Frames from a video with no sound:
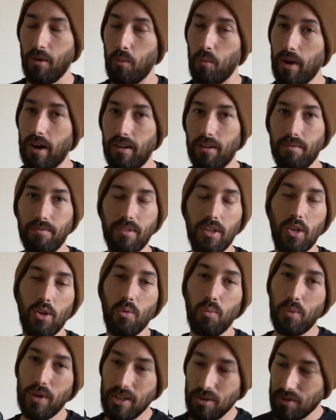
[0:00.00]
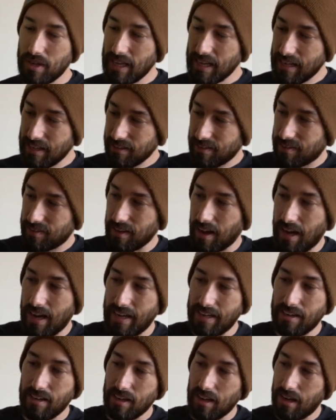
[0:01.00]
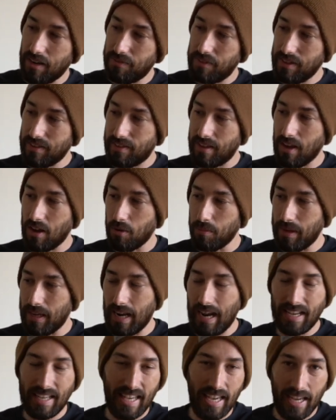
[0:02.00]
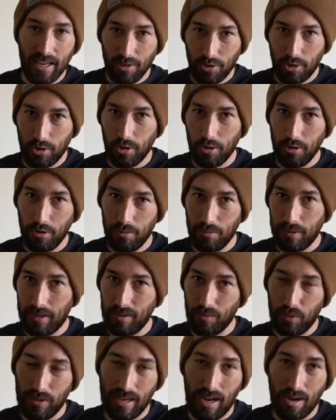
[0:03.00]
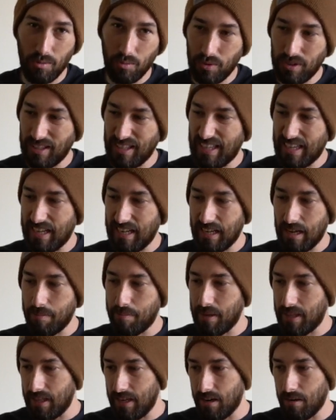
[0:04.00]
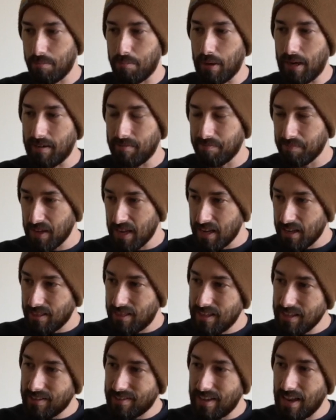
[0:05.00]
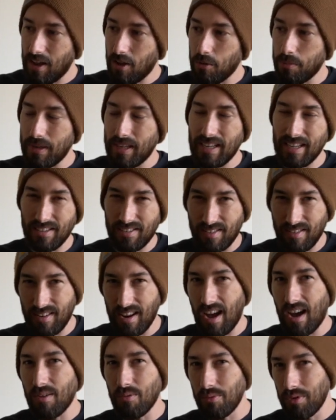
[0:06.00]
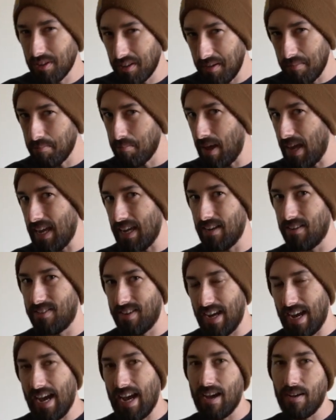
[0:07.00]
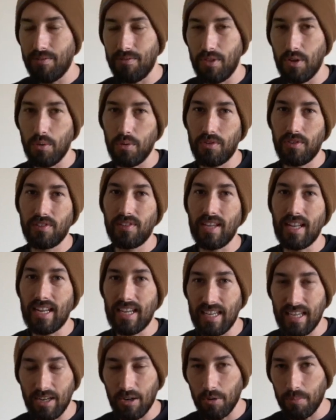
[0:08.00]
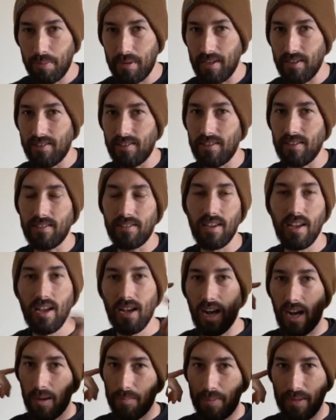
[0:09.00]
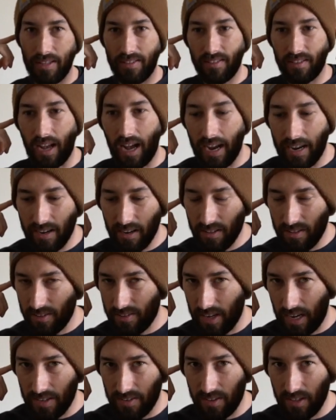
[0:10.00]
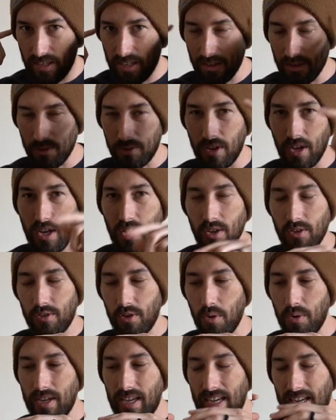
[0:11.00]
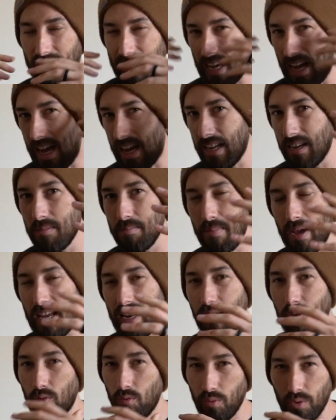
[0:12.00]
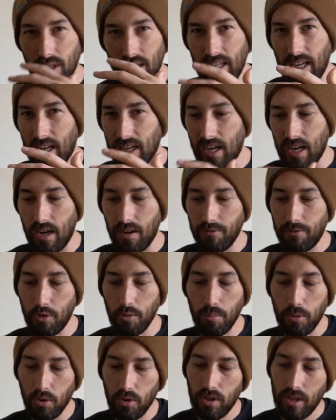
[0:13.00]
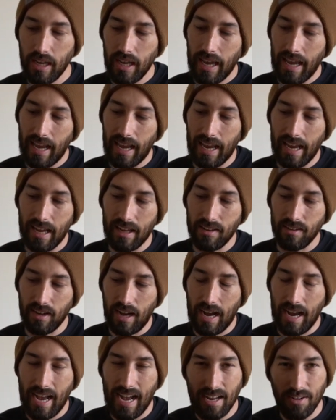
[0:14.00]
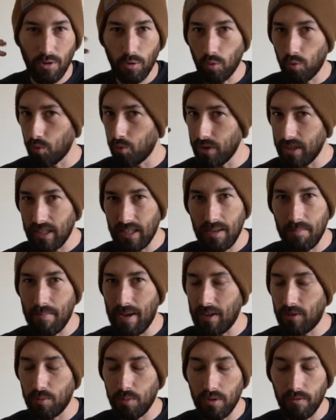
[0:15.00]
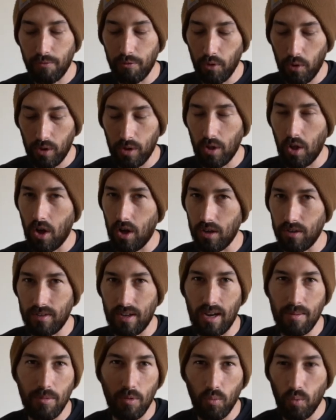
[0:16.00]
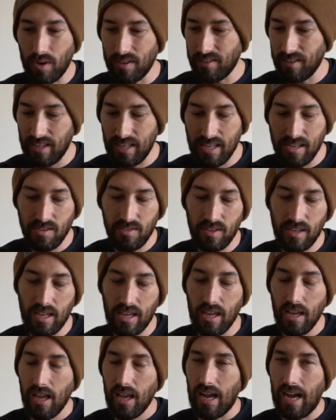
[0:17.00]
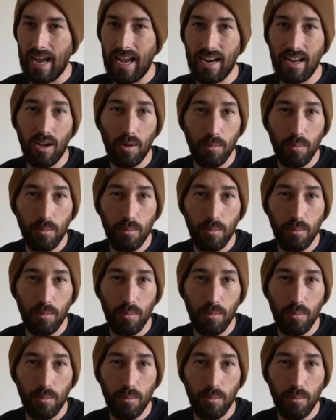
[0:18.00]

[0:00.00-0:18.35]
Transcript: Well, when you get inside of this helmet, I can't show you without really getting up in there, but this helmet is not really made to have those Sena earpieces up inside and the sides of the ears. So it kind of made it really uncomfortable and I had to really mess with them for a long time. It wasn't easy. I had a